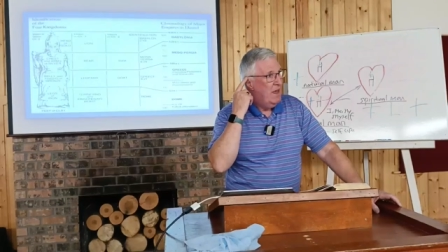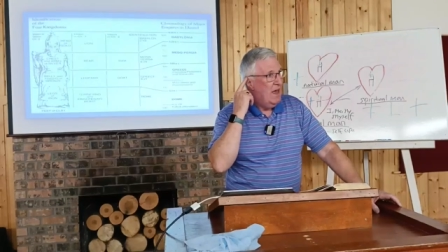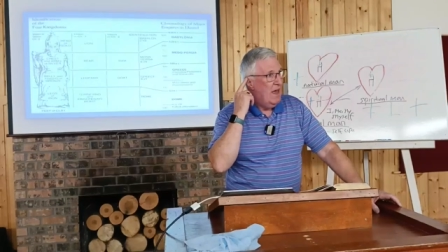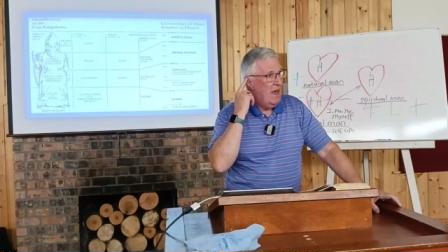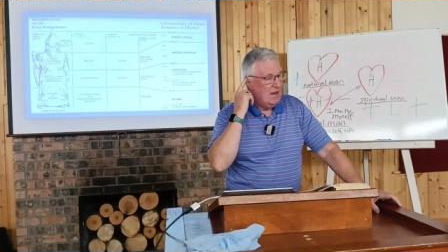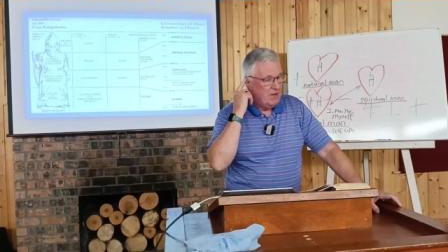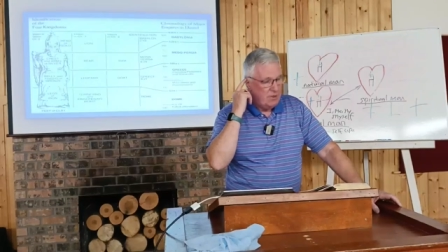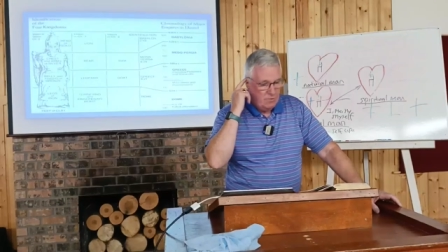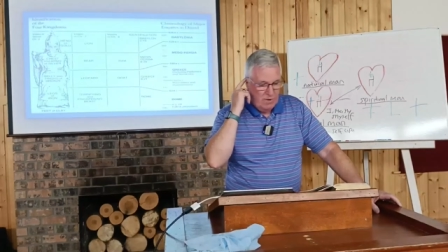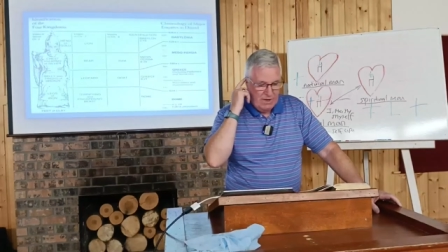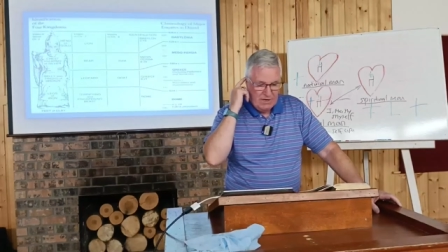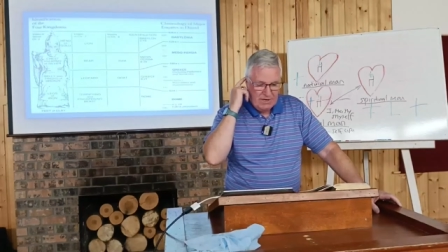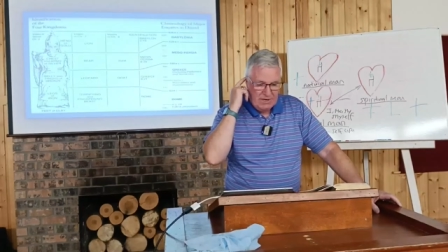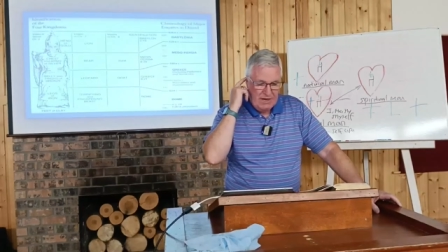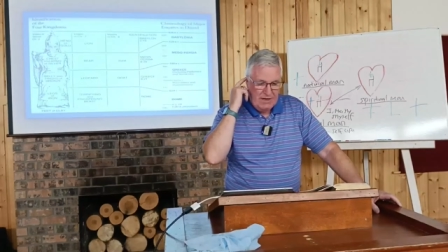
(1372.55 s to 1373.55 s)
as we
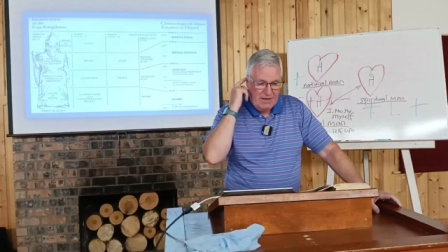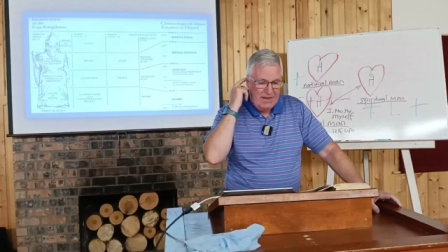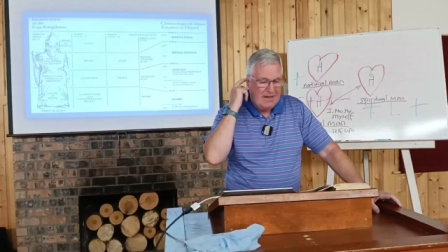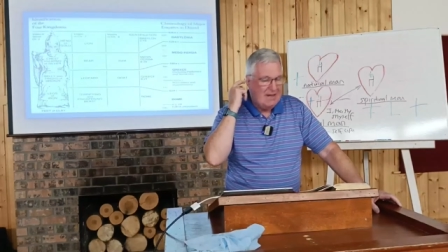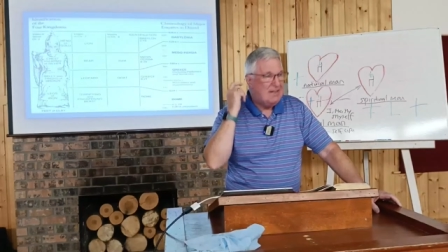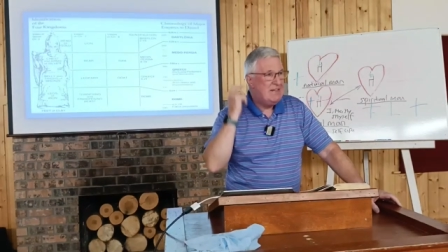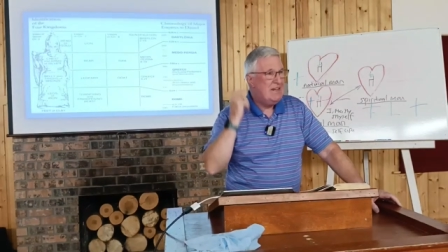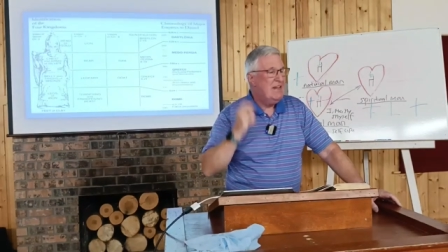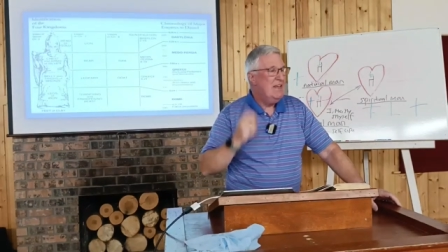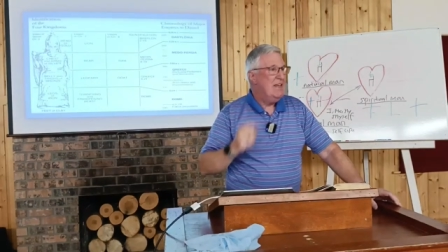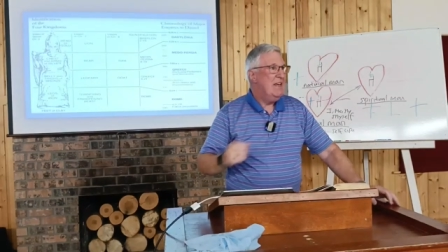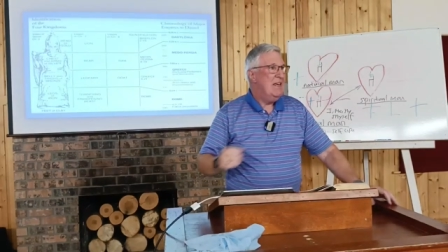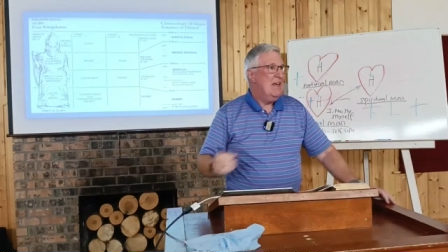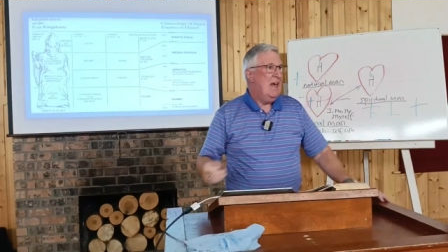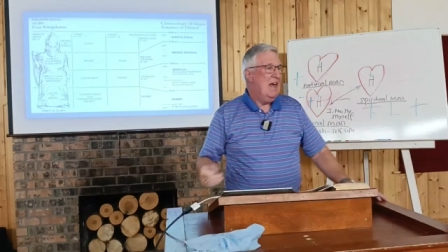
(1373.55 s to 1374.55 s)
see these
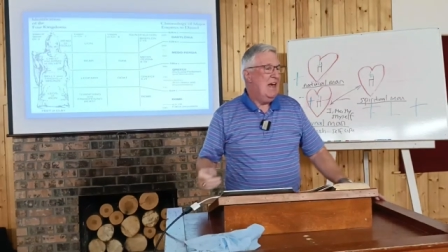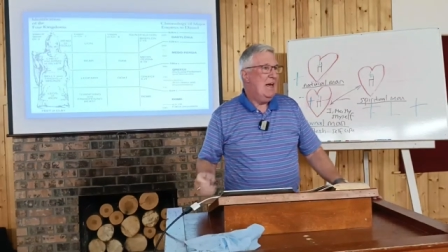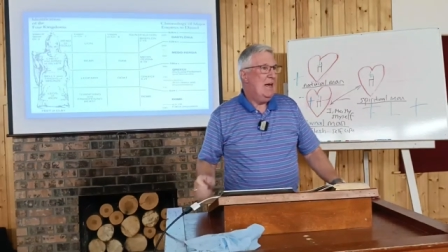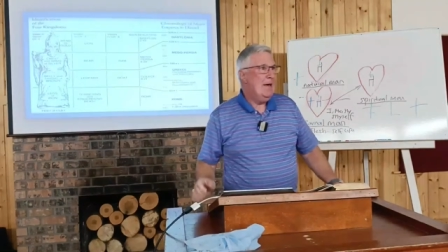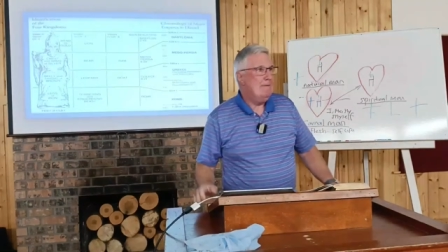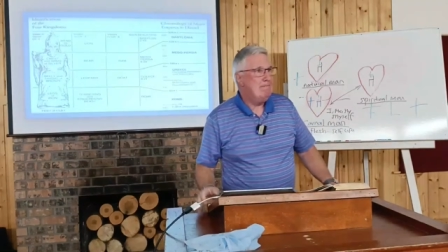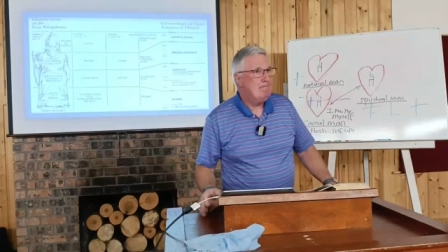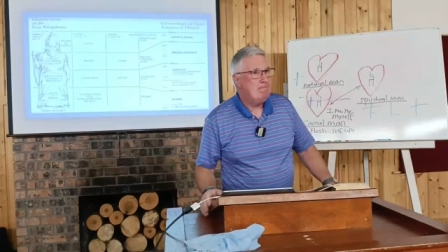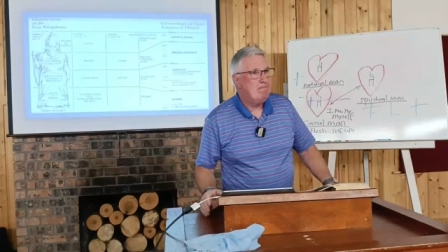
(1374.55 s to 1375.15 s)
uh,